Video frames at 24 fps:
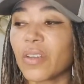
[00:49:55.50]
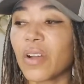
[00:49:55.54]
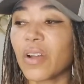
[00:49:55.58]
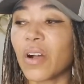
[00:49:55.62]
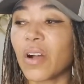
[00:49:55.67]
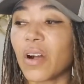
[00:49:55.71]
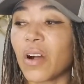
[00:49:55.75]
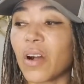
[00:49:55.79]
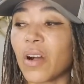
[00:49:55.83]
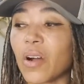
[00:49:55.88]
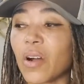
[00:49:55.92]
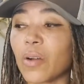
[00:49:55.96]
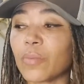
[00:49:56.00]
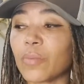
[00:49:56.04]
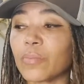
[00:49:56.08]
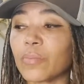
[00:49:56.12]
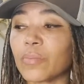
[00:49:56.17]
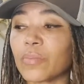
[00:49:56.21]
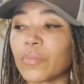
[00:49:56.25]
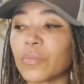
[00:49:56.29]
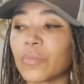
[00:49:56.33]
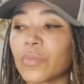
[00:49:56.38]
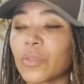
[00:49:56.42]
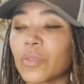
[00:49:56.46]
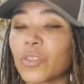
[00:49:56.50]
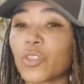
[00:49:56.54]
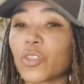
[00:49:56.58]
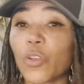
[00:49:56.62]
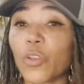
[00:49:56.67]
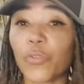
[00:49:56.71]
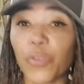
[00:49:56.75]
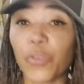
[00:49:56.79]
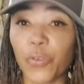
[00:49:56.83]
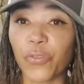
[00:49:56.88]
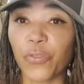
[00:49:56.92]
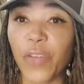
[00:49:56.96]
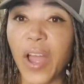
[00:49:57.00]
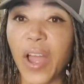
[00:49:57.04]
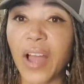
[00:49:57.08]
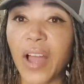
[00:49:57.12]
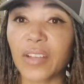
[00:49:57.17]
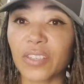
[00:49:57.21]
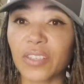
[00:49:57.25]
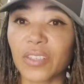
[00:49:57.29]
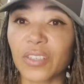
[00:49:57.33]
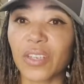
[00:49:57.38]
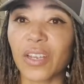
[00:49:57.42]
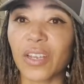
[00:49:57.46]
Um, so if you're
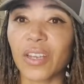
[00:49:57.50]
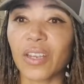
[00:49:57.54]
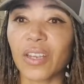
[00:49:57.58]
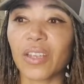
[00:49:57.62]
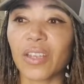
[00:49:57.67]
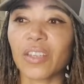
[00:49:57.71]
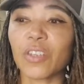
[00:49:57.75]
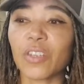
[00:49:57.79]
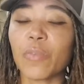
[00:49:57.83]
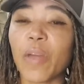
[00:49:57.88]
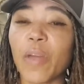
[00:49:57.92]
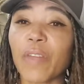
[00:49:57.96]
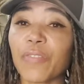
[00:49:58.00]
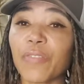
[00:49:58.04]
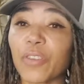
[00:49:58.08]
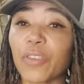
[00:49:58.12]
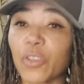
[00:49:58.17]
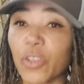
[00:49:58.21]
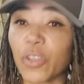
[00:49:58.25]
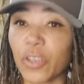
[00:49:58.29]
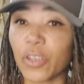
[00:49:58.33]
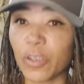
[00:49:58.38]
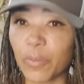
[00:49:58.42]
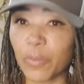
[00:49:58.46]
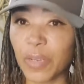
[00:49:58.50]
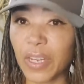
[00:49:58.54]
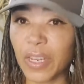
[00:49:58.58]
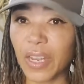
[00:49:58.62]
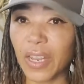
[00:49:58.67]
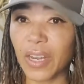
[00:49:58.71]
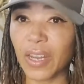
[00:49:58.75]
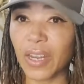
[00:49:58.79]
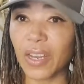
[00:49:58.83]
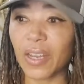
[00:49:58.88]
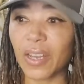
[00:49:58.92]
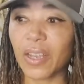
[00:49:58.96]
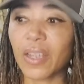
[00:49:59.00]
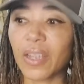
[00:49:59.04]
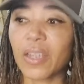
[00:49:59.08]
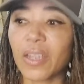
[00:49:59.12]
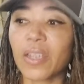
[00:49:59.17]
fasting, you might feel good in the beginning.